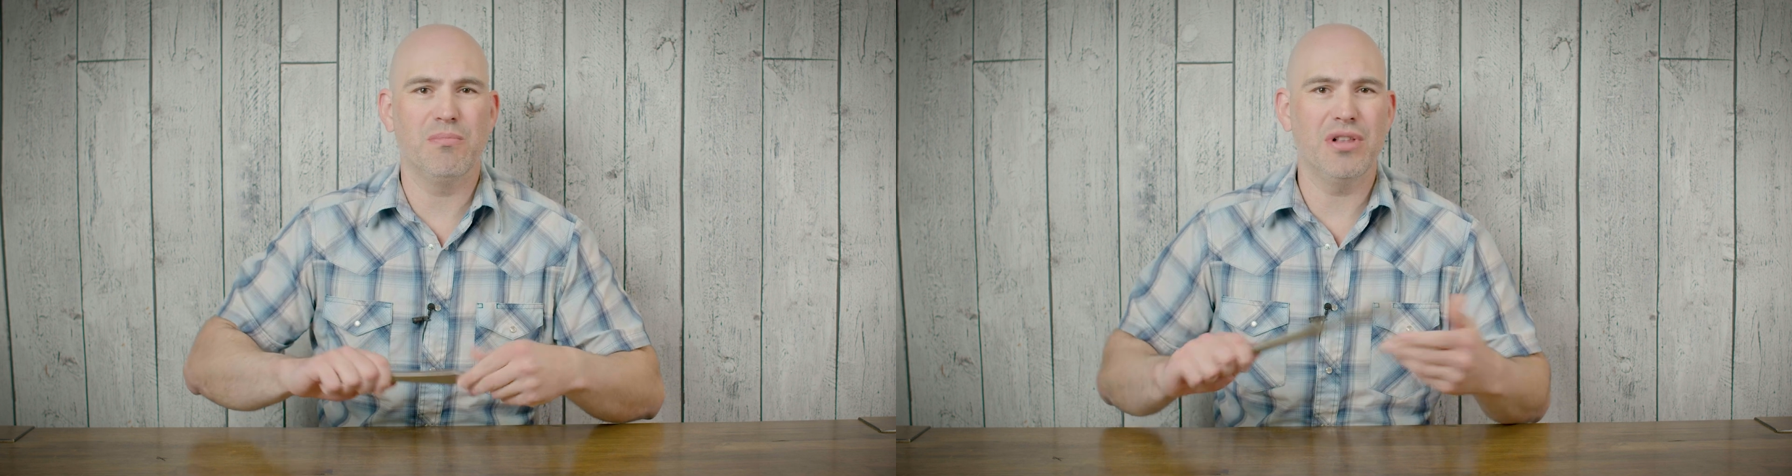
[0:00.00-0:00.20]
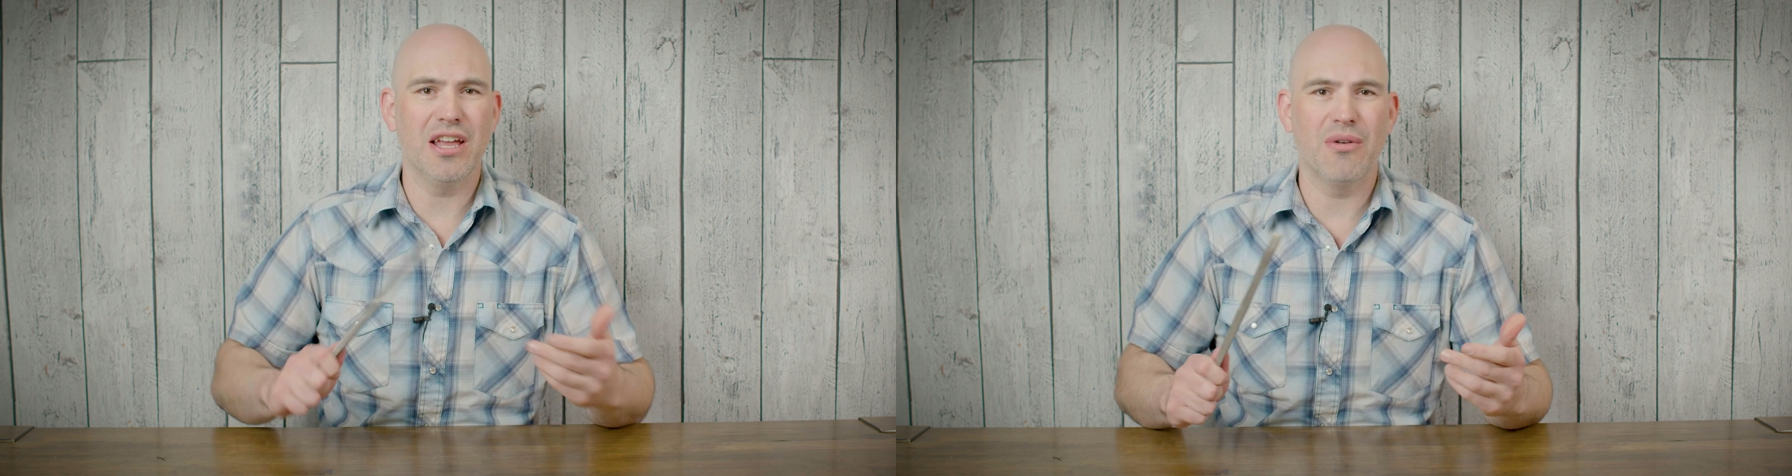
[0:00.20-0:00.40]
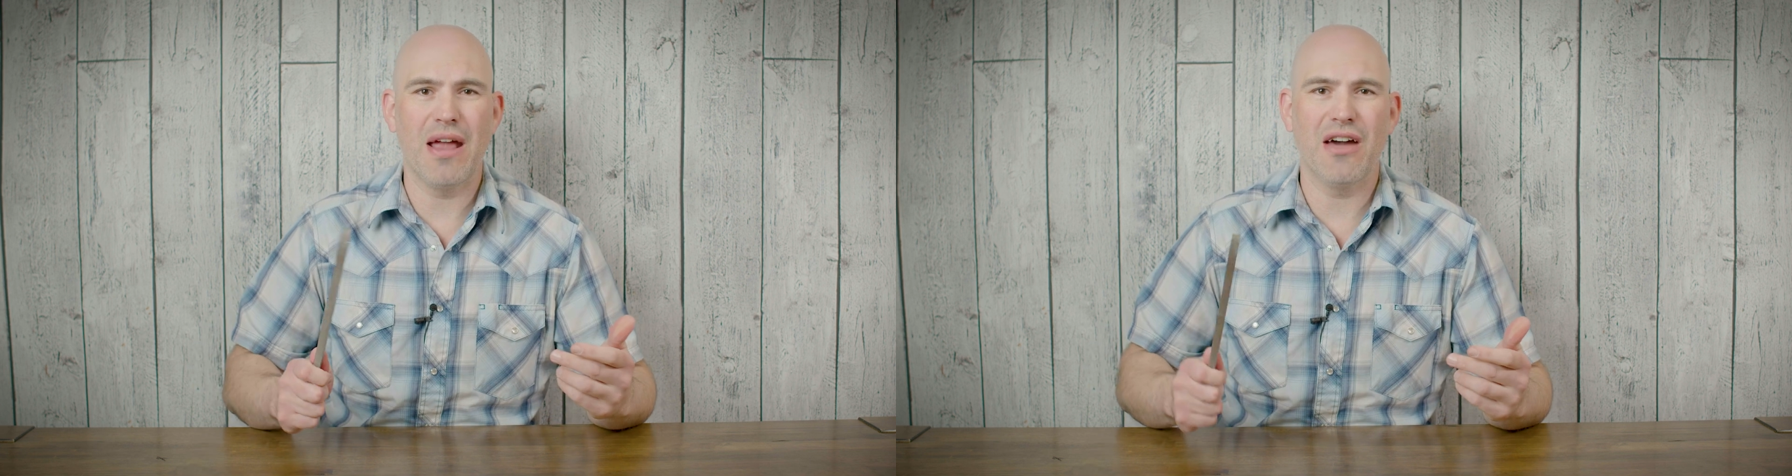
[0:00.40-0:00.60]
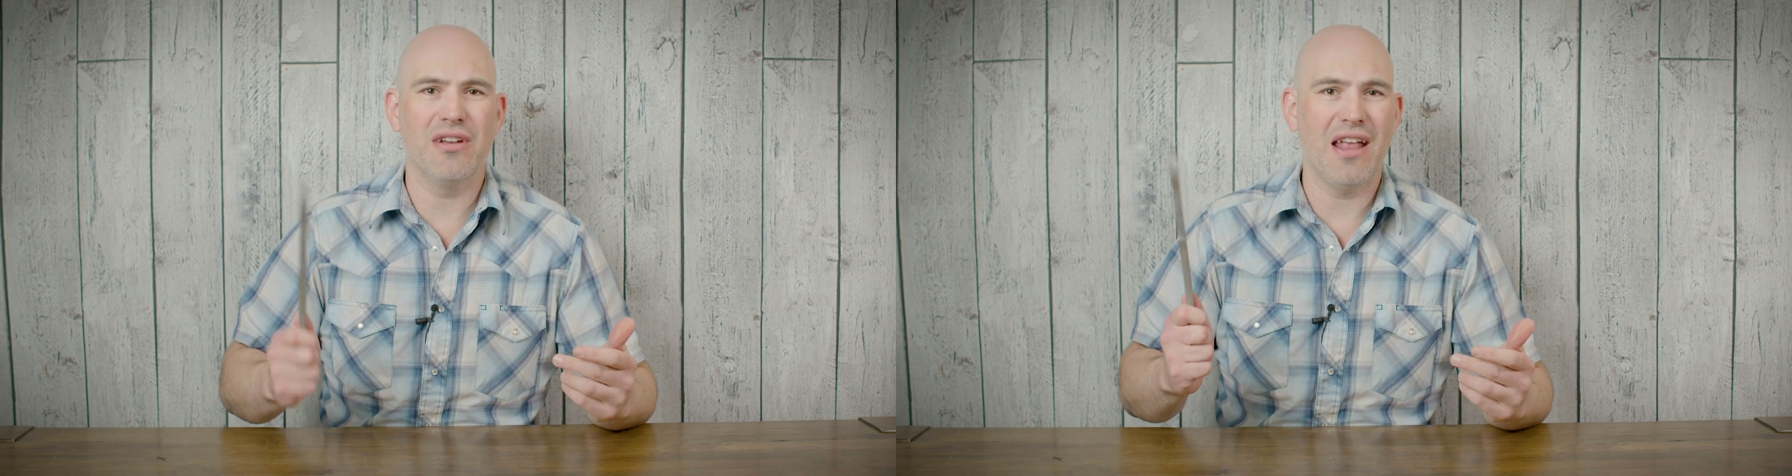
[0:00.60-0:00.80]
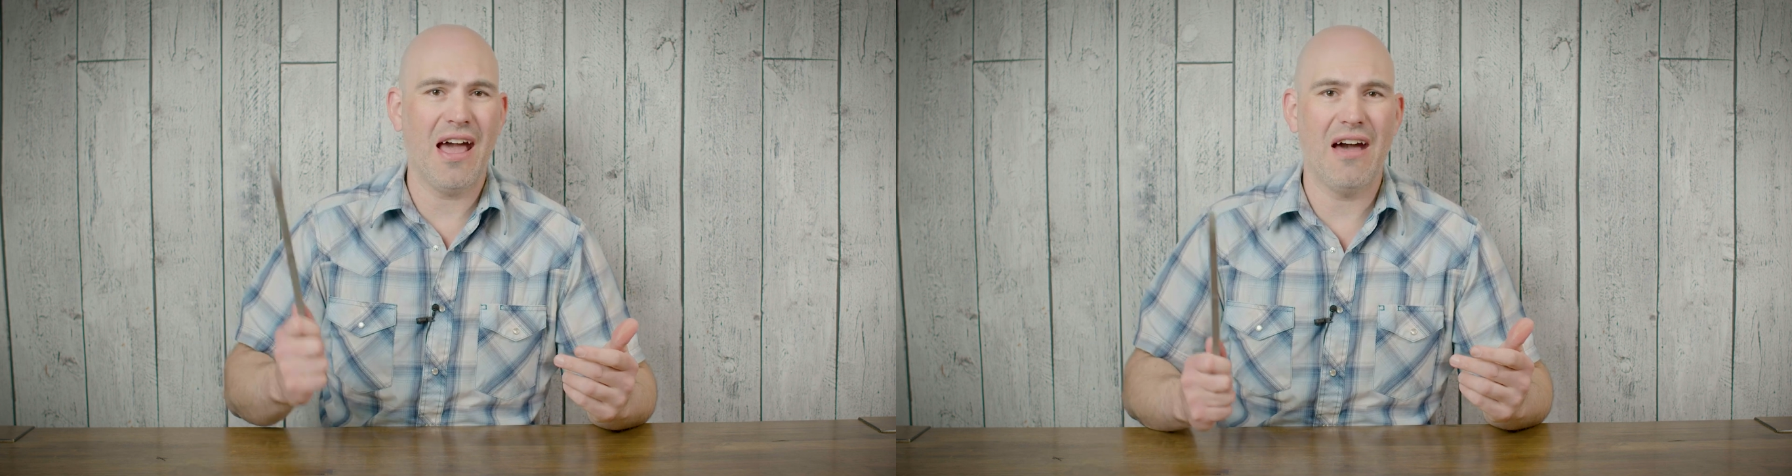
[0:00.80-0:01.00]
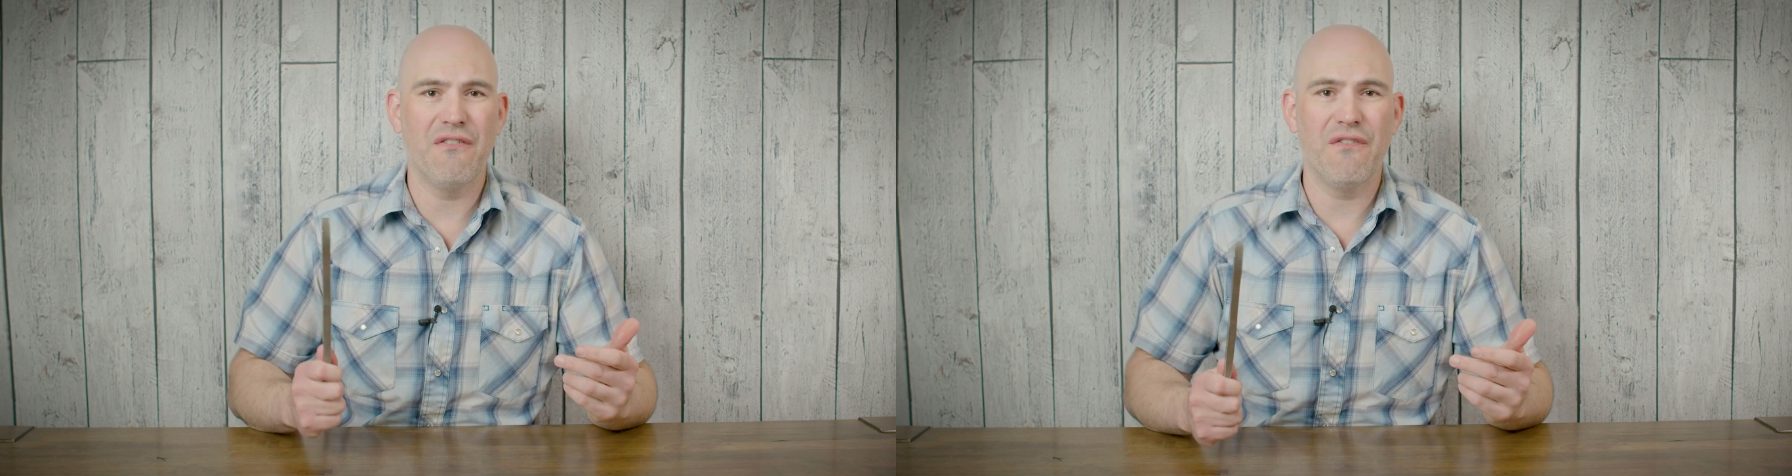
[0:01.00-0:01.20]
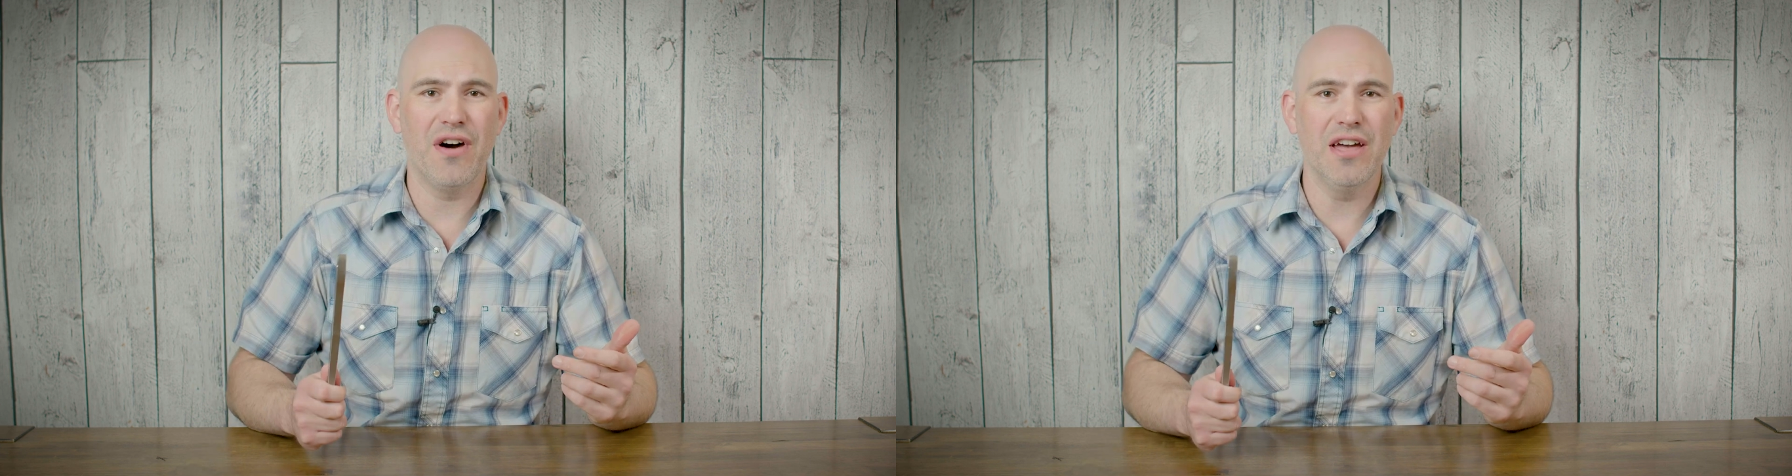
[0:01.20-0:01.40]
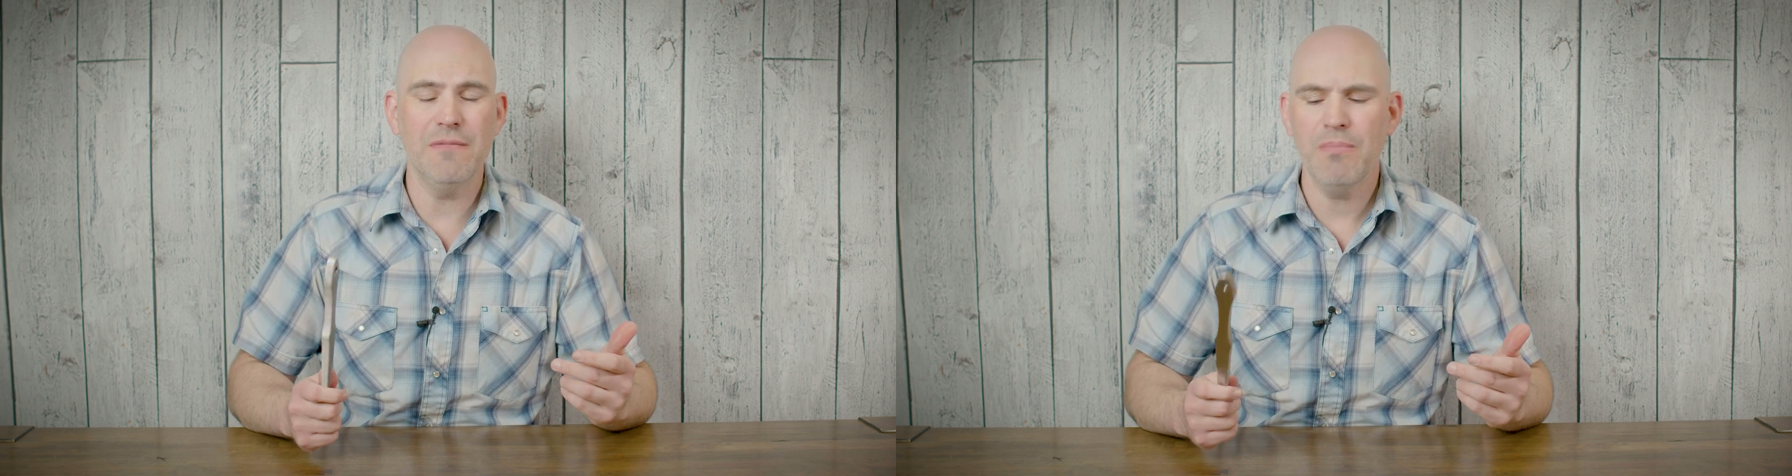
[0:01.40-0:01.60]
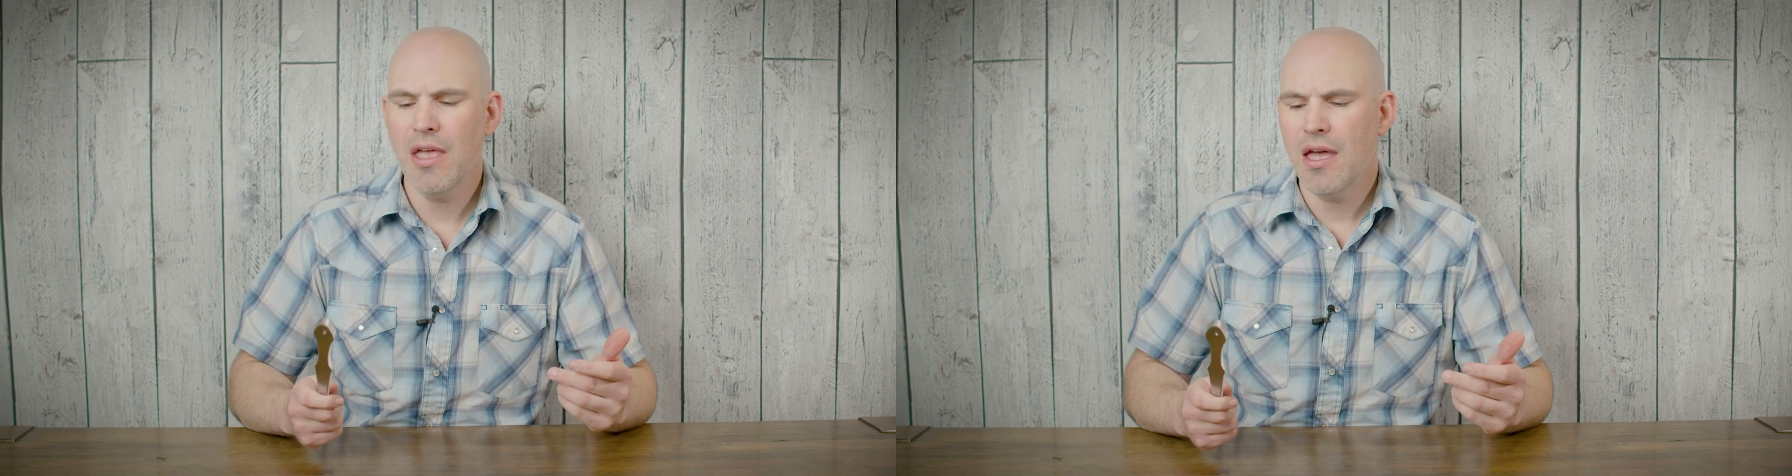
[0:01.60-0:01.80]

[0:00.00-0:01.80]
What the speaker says: play around and have fun.